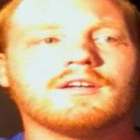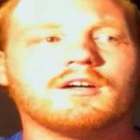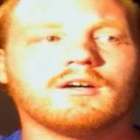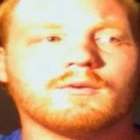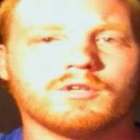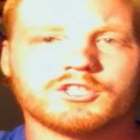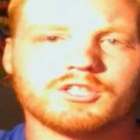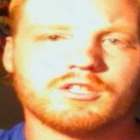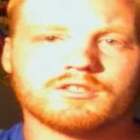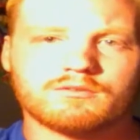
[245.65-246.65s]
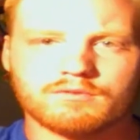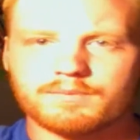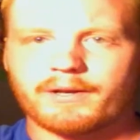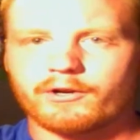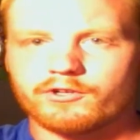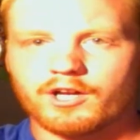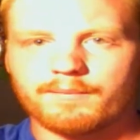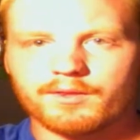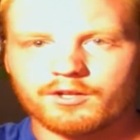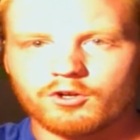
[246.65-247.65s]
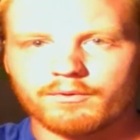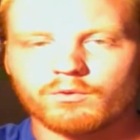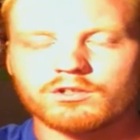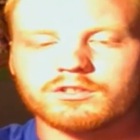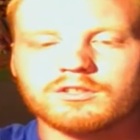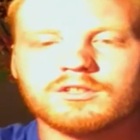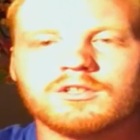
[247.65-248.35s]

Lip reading: when she's spending her time in the human world.